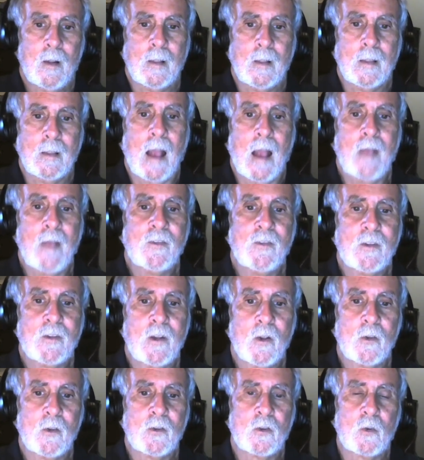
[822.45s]
life
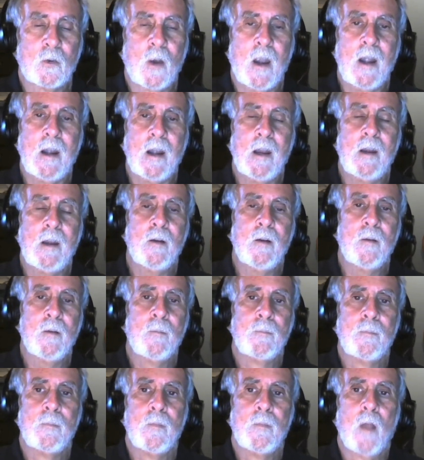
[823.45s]
skills training,
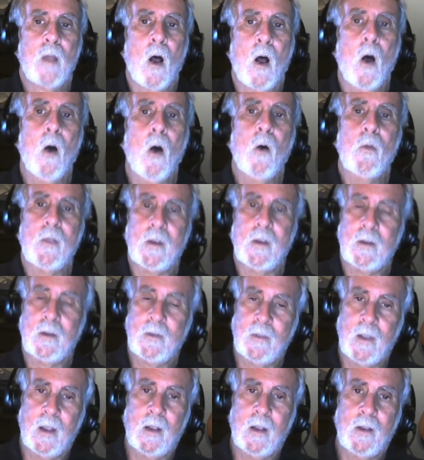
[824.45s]
all these
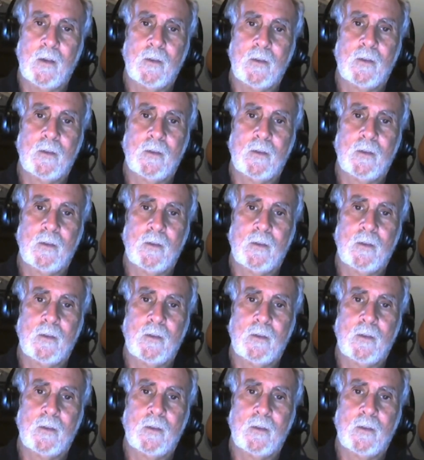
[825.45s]
things.